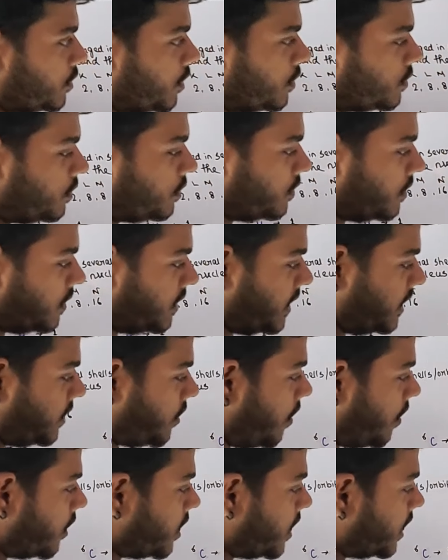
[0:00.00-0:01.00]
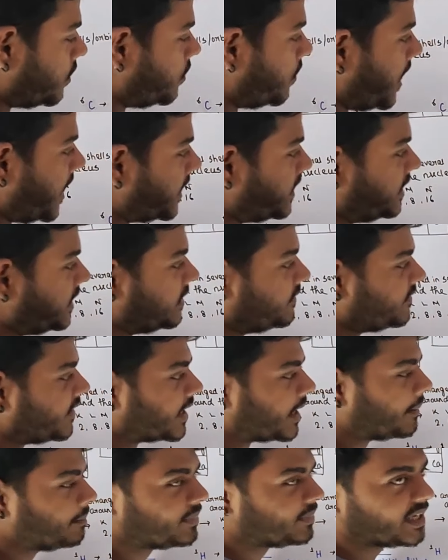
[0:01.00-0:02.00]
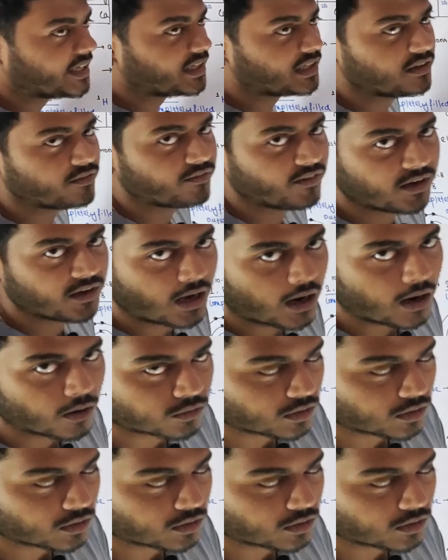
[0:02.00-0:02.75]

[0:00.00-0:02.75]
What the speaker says: So in order to achieve a completely filled